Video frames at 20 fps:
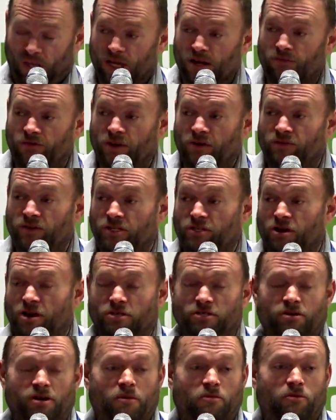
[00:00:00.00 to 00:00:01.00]
of
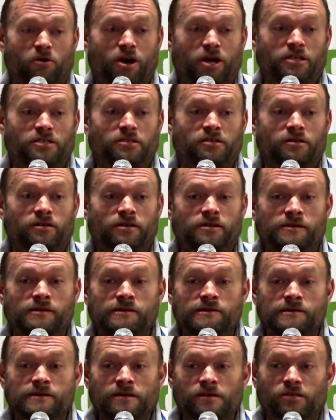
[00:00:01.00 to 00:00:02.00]
infrastructure upgrades.
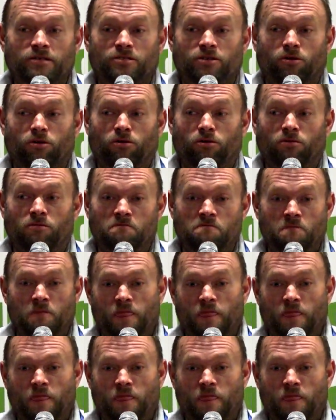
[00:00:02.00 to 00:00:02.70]
So